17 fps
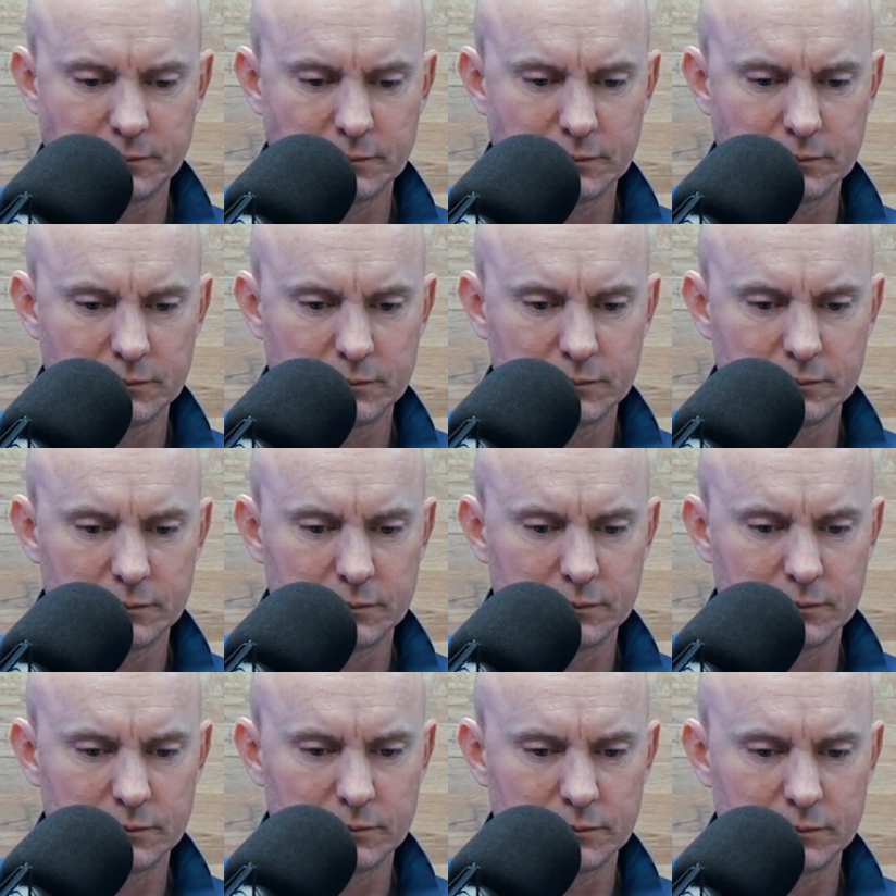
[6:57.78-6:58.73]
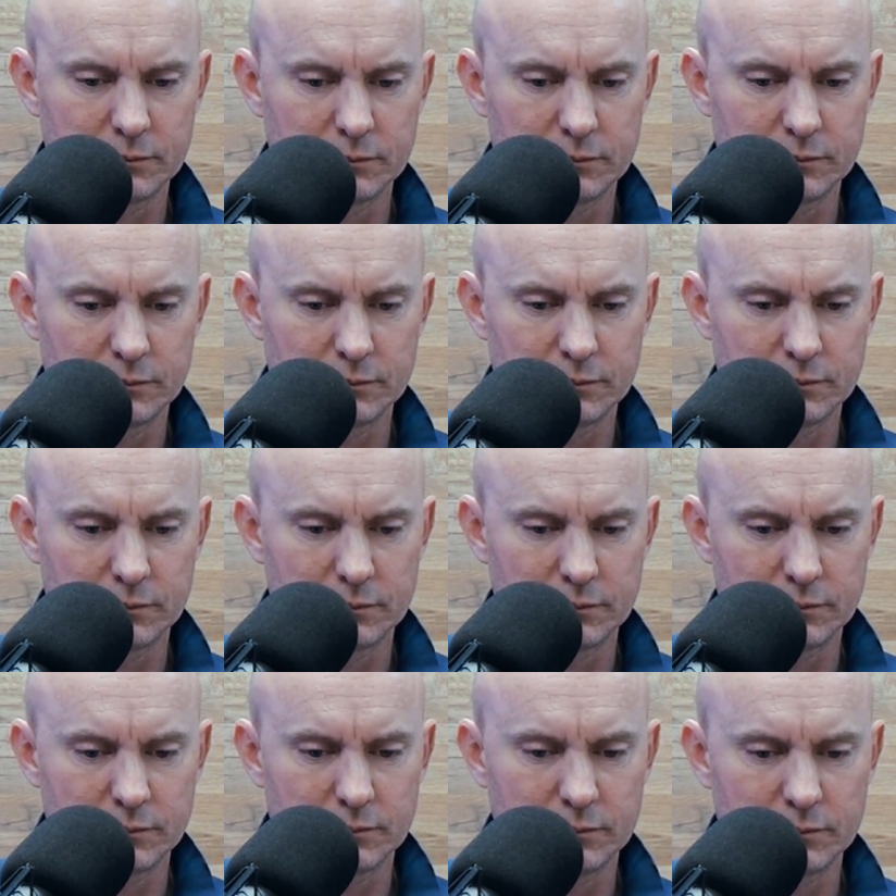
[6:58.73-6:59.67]

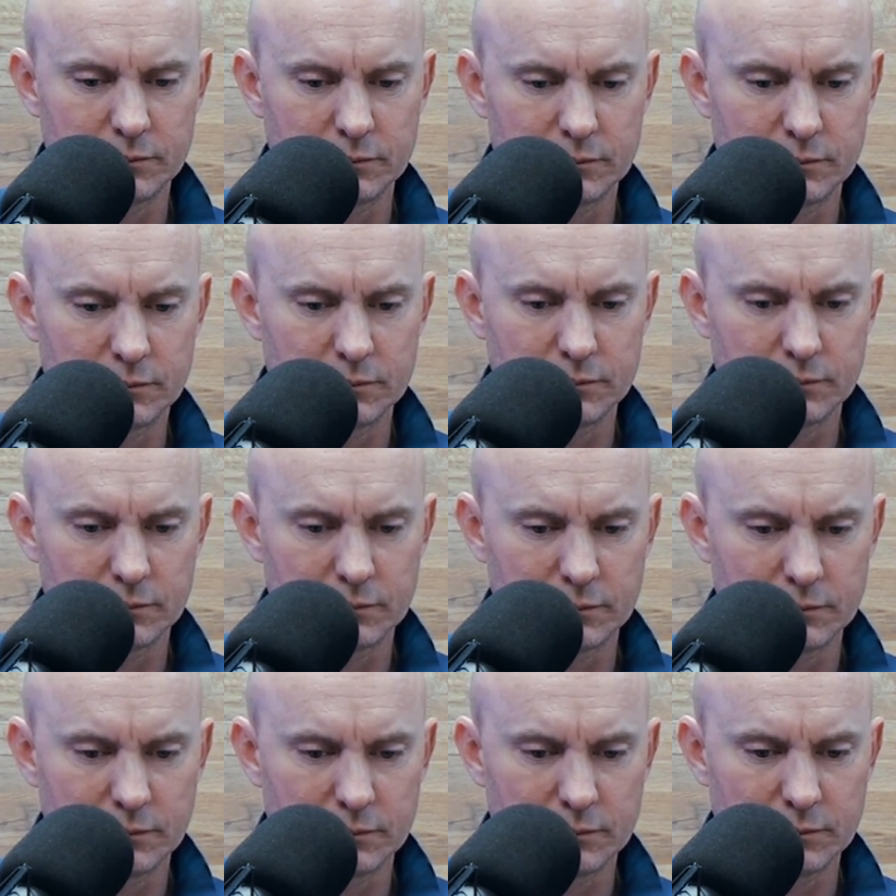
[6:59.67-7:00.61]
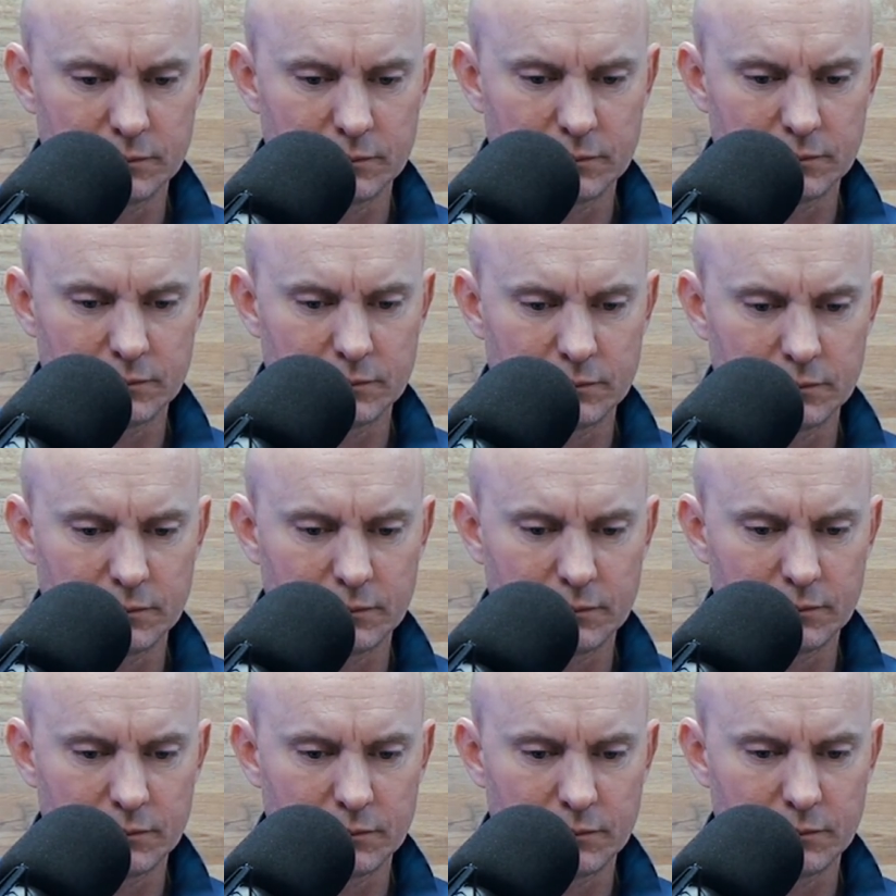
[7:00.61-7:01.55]

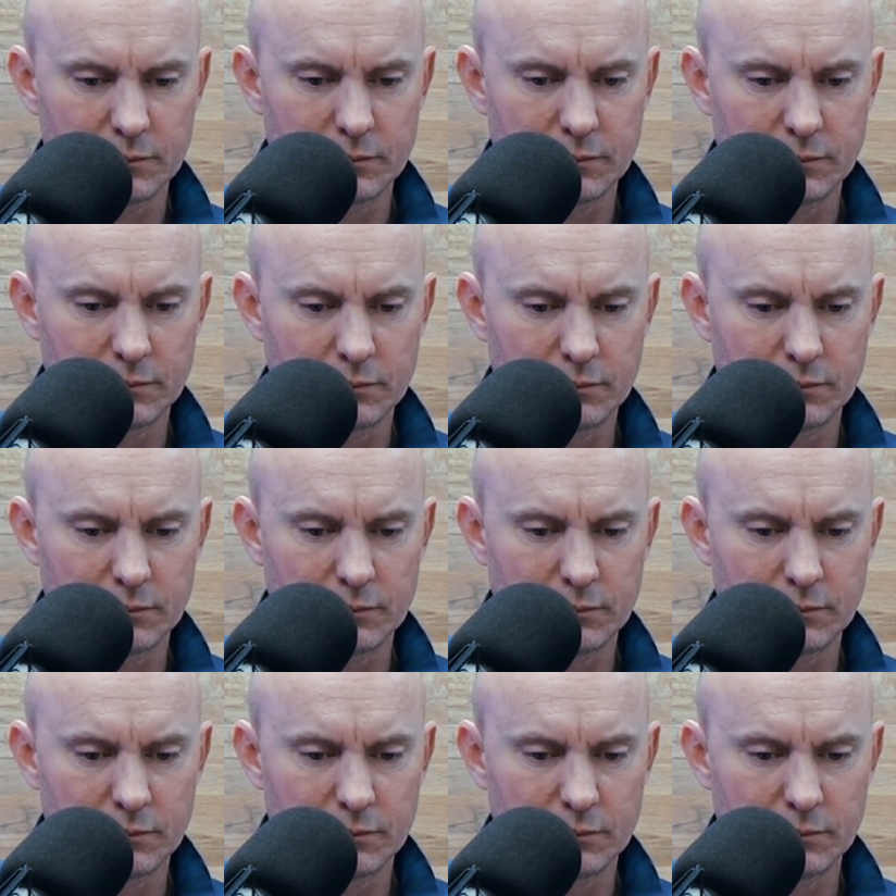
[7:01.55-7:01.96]
[no speech]